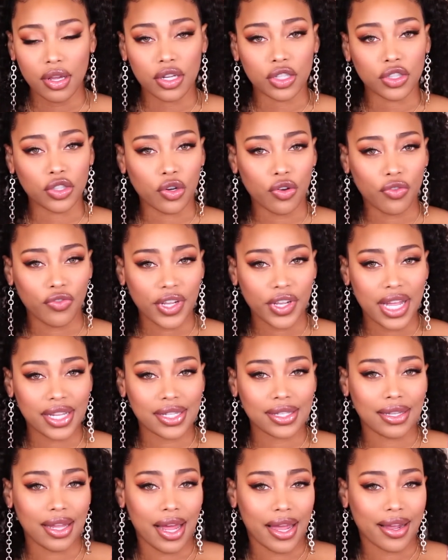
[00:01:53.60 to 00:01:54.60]
Don't forget
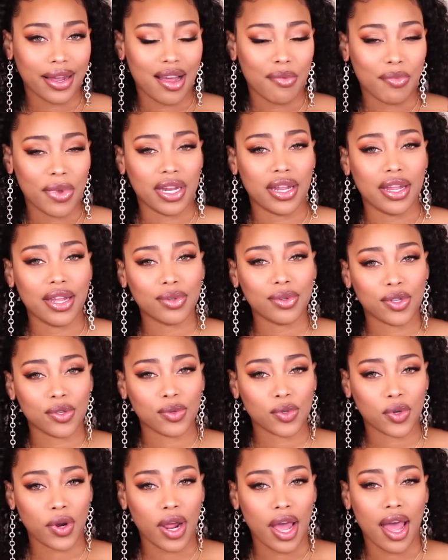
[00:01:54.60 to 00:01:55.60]
to like, comment, and
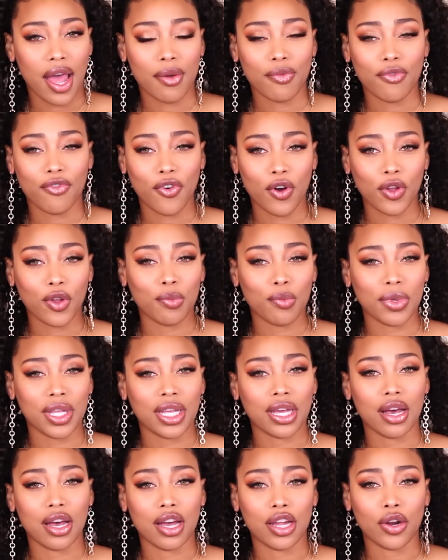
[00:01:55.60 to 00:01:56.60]
subscribe. Follow
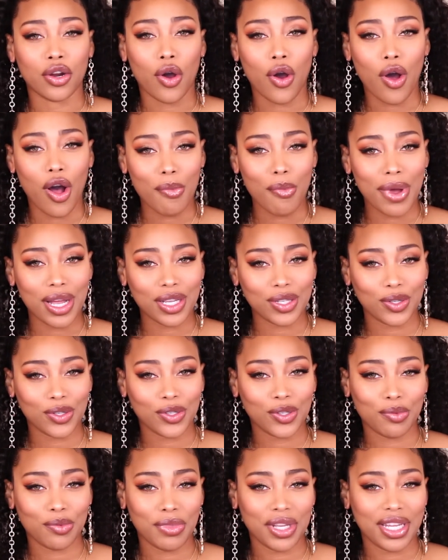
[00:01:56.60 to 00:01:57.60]
me on all my
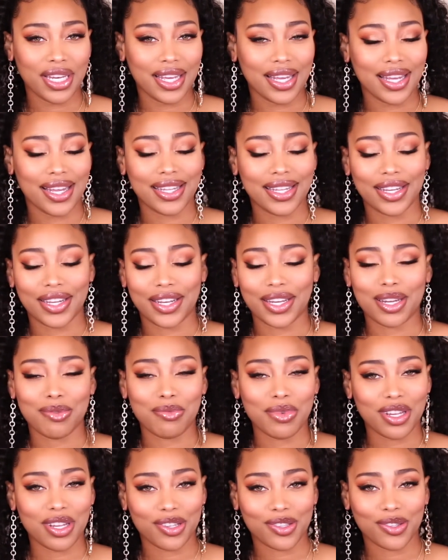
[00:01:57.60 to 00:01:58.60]
social media. They're gonna
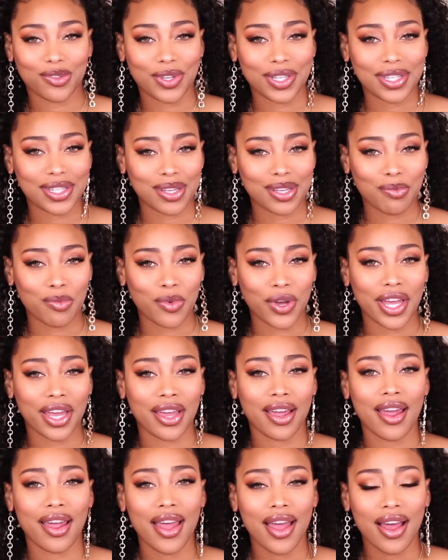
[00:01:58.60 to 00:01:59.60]
be on the screen
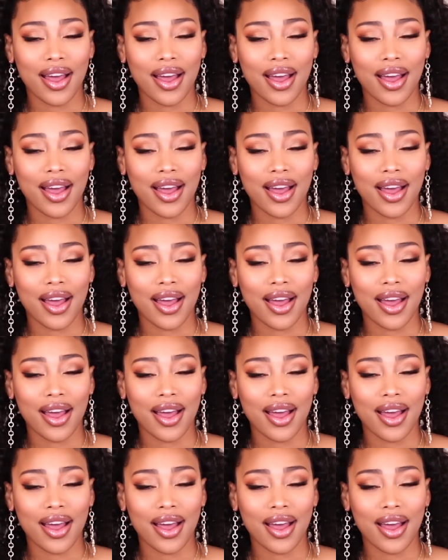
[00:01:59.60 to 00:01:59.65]
somewhere.